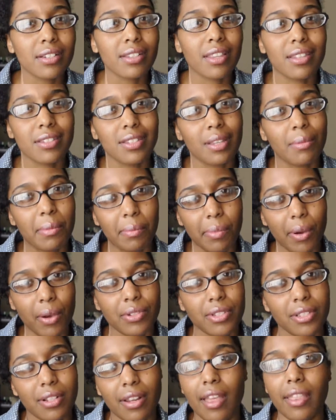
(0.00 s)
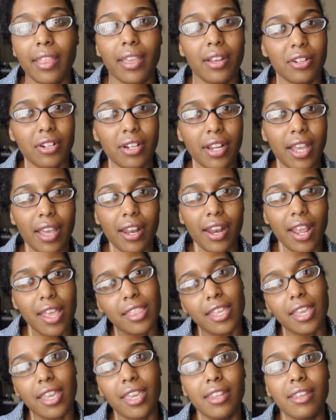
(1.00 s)
that someone posted on the internet, and
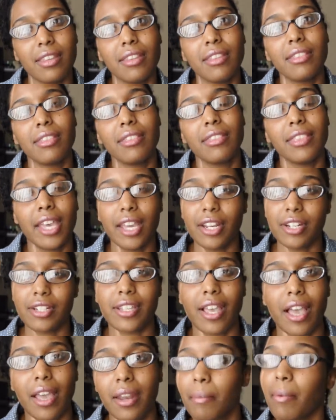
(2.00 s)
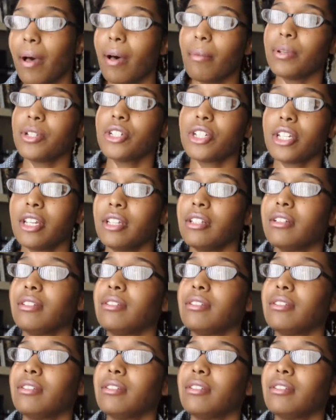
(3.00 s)
then they decided to publish it.